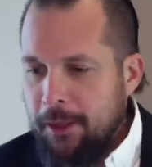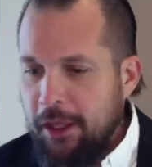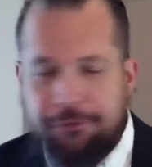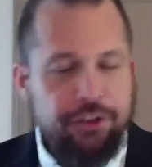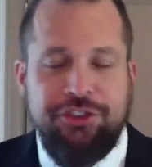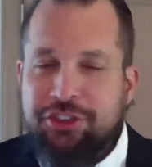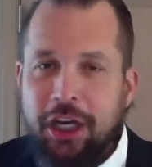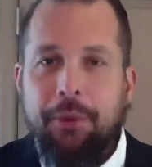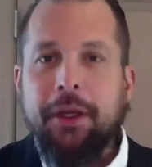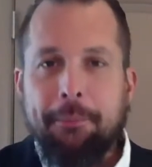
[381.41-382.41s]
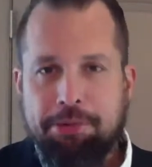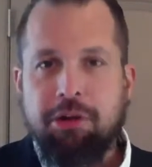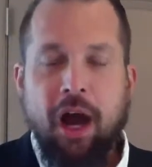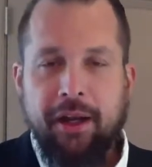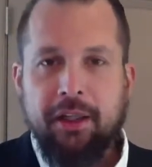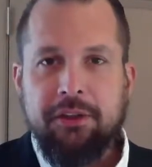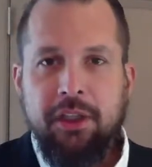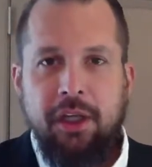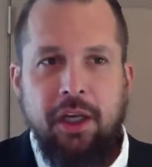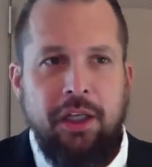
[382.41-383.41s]
if you're selling a product,
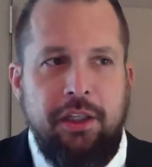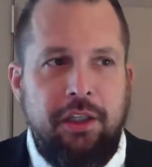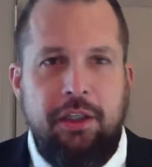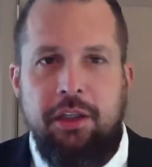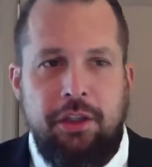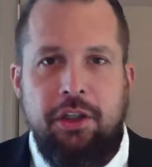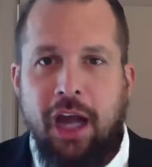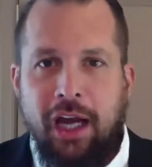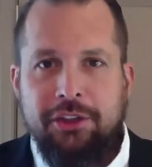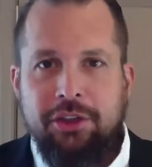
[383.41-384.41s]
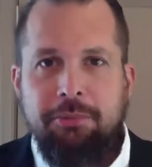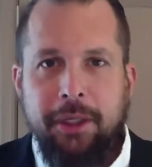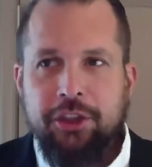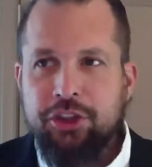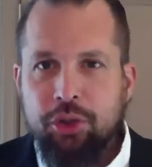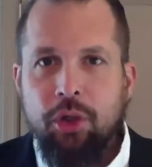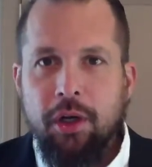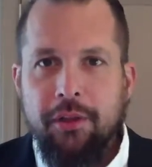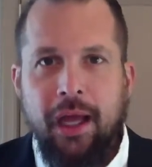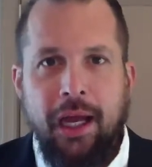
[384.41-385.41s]
you got to make
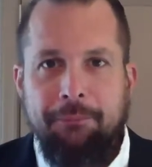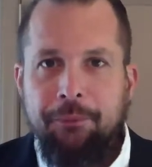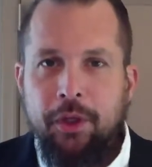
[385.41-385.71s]
sure that,